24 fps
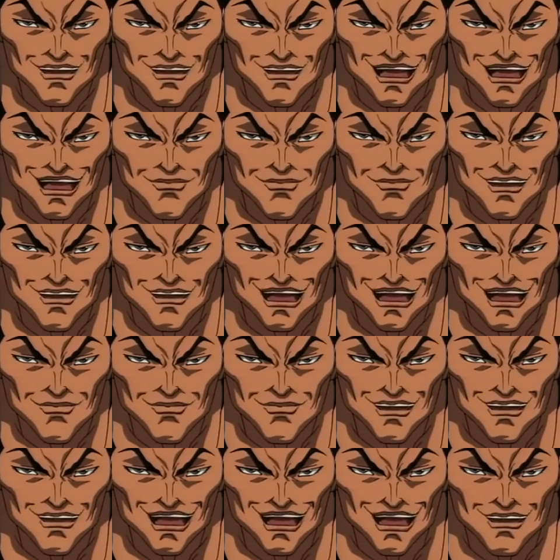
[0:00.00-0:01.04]
Hey there,
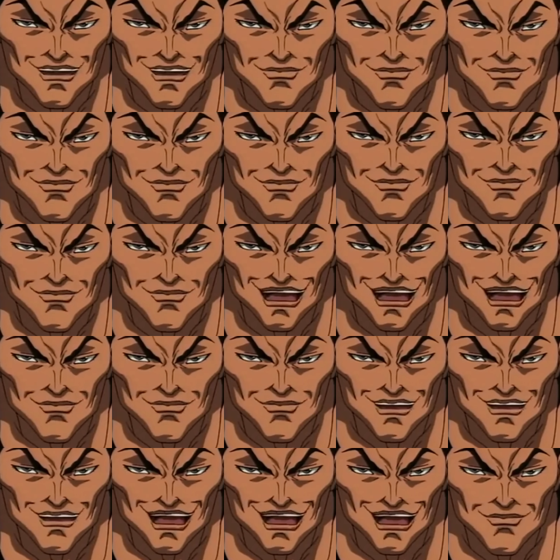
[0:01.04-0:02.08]
champ. I've been
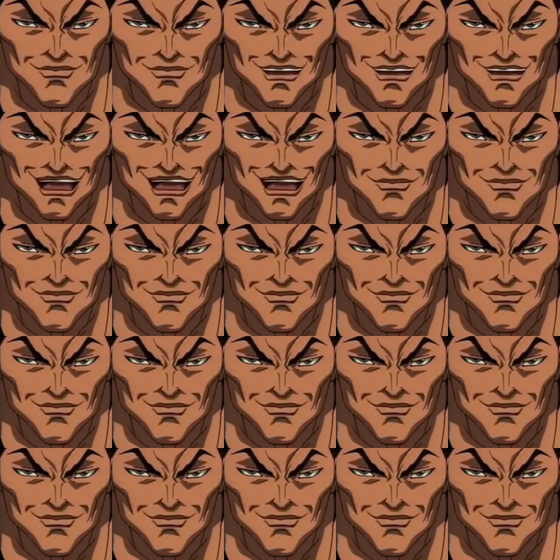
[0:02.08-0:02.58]
waiting for you.